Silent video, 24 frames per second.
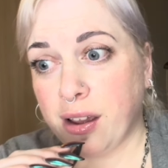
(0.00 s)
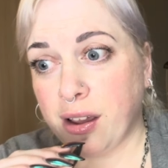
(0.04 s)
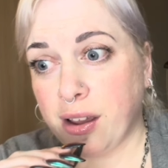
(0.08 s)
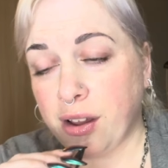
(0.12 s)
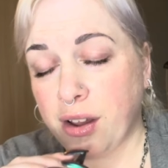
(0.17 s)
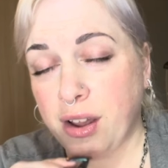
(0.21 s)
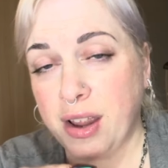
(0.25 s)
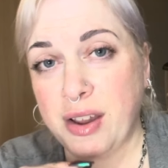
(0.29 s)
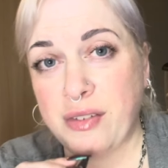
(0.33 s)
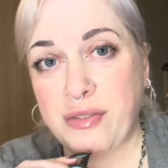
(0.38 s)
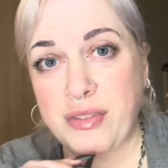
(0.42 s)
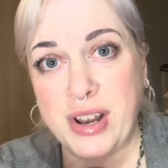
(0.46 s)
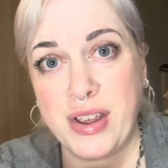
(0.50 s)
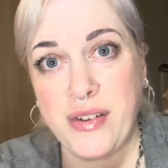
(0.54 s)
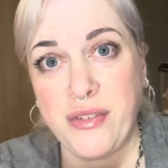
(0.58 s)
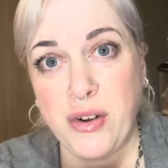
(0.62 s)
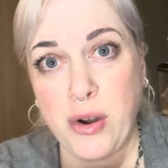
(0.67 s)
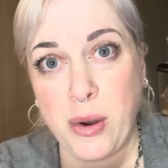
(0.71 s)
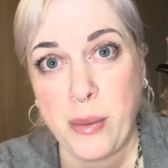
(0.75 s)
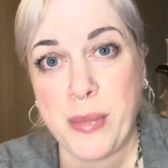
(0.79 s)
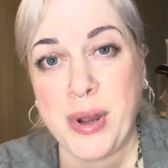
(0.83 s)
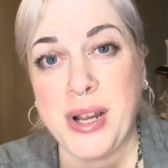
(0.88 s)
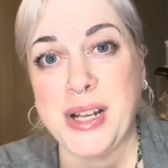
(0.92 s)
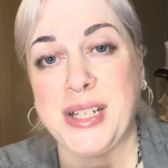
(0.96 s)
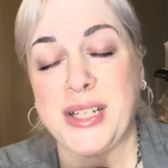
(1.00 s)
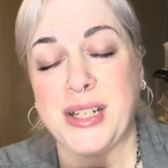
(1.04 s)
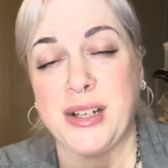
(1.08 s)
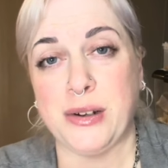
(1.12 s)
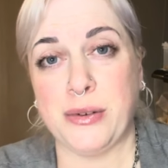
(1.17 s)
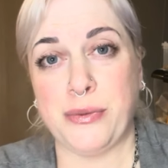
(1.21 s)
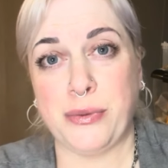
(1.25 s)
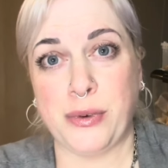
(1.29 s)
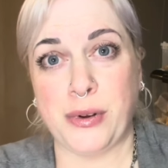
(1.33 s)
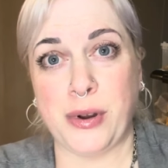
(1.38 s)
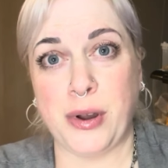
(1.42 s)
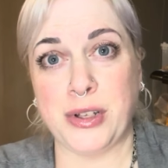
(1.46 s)
I have never got
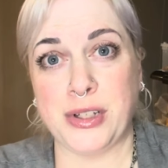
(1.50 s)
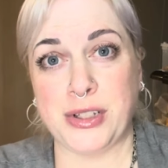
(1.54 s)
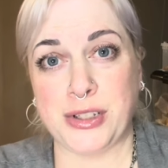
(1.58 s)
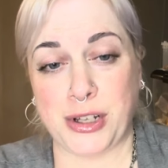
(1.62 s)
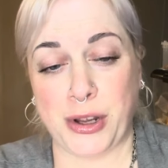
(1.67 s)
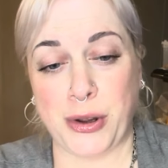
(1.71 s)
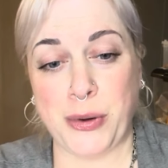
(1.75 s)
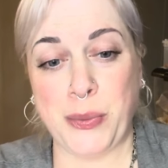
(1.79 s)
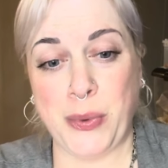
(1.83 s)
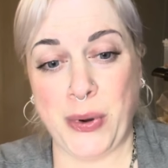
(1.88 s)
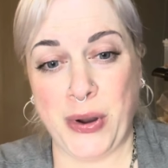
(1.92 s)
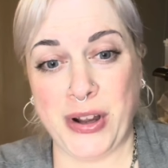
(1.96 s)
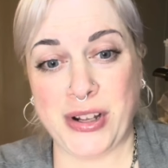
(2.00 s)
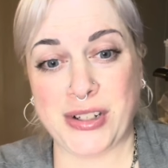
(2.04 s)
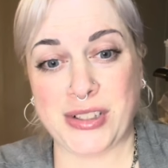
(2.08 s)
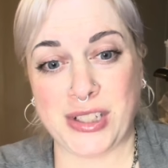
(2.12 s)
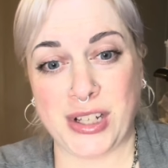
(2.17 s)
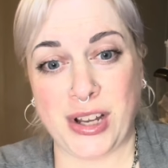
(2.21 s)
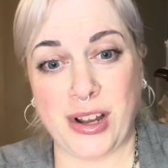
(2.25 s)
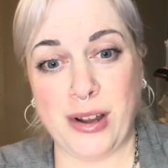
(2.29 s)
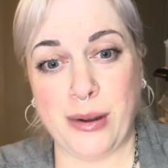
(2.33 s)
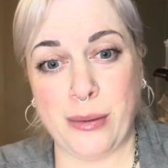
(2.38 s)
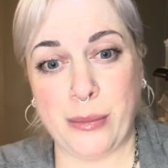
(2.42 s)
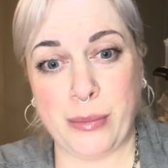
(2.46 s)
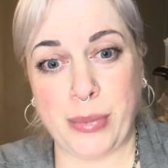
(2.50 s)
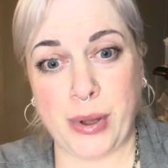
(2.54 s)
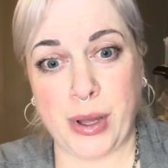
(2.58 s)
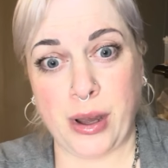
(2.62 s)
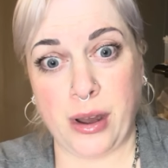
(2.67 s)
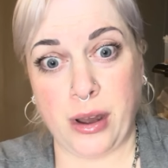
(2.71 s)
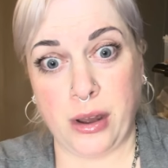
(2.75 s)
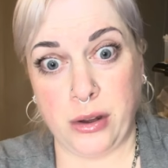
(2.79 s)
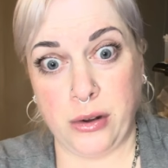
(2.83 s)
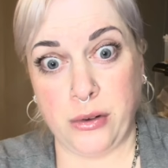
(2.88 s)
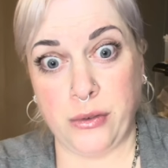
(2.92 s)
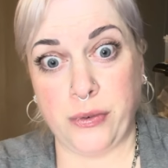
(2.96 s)
myself so worked up
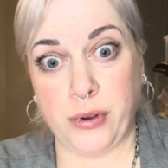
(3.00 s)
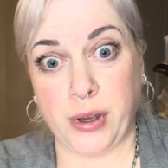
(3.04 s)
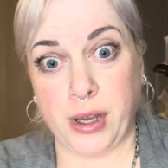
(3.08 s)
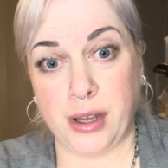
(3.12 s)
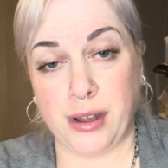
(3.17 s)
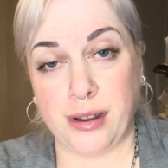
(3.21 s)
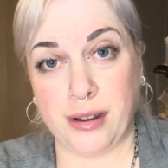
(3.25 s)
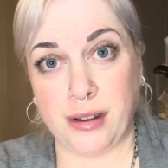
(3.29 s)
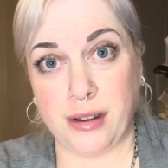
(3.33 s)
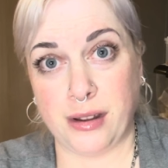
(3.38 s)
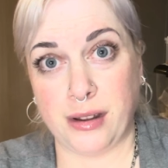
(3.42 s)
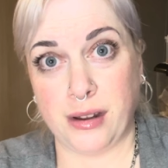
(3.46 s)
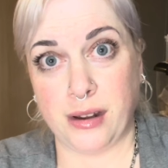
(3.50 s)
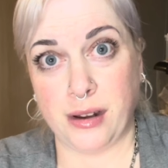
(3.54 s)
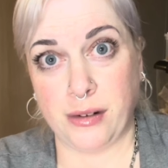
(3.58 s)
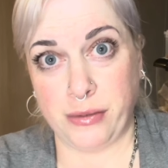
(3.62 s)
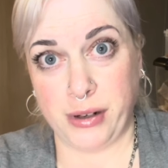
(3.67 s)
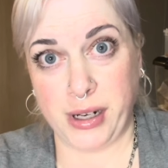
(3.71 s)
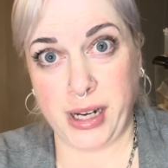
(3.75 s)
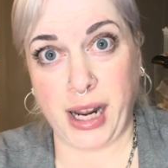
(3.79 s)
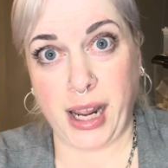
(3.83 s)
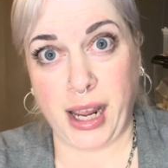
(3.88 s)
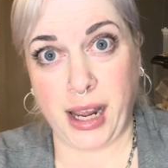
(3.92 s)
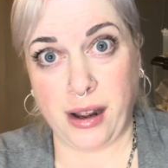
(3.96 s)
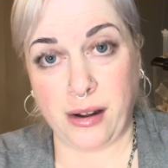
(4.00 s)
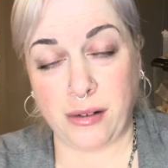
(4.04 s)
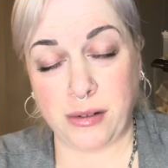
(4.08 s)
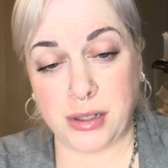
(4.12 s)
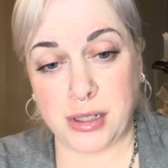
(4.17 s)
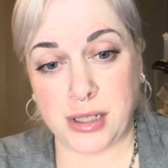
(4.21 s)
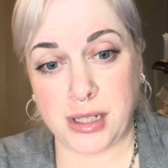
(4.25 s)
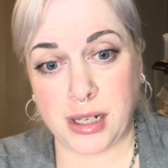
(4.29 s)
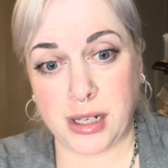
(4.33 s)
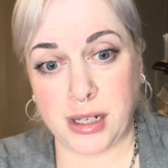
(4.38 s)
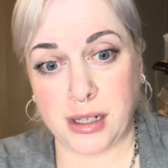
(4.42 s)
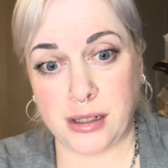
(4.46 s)
over a
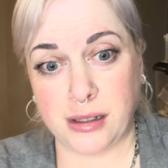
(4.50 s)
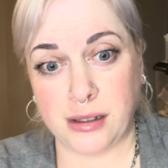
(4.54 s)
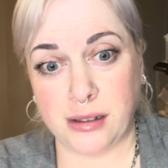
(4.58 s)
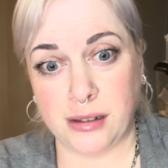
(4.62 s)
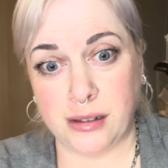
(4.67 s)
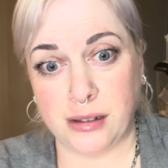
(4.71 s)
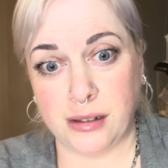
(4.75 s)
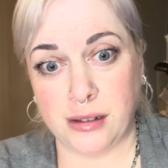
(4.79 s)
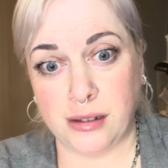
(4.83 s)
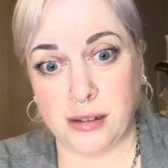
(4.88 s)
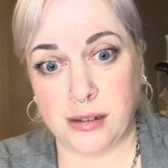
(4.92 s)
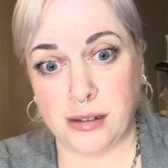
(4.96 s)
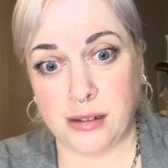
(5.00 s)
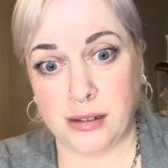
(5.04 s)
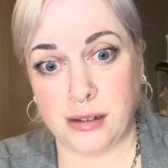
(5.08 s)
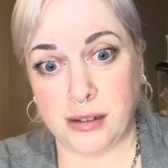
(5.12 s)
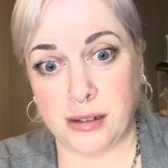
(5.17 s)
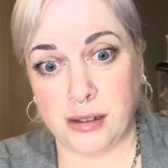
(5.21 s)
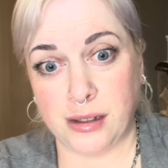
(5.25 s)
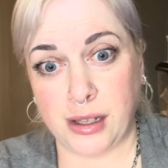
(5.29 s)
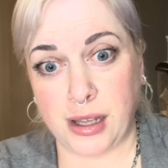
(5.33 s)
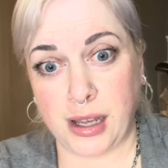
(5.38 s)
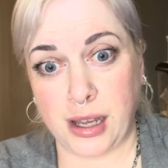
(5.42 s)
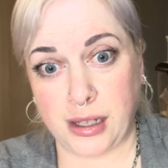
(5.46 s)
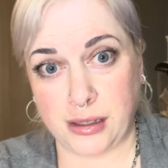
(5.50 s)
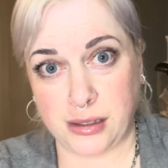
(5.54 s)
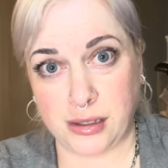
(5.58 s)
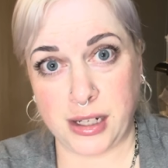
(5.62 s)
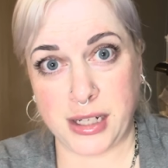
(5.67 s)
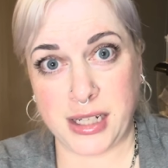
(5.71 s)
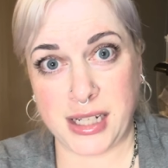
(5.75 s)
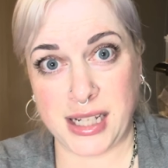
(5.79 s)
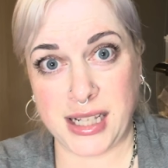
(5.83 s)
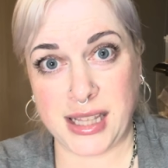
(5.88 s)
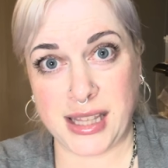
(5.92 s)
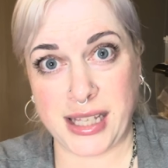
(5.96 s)
rehousing as I
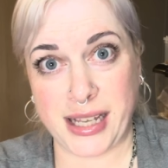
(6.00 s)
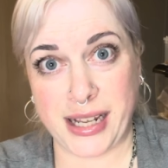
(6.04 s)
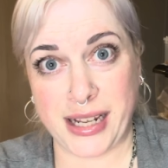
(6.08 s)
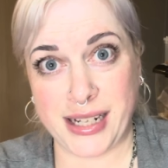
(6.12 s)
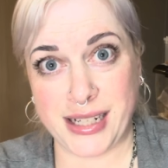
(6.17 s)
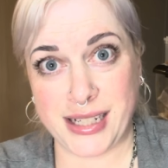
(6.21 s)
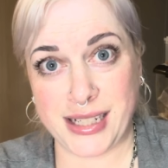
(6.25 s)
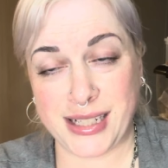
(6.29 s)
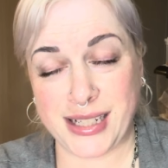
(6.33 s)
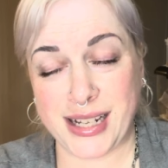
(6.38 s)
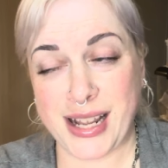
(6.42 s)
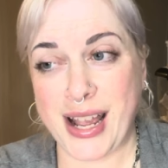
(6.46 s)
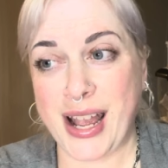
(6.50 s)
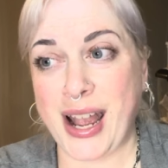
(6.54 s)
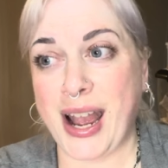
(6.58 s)
did this.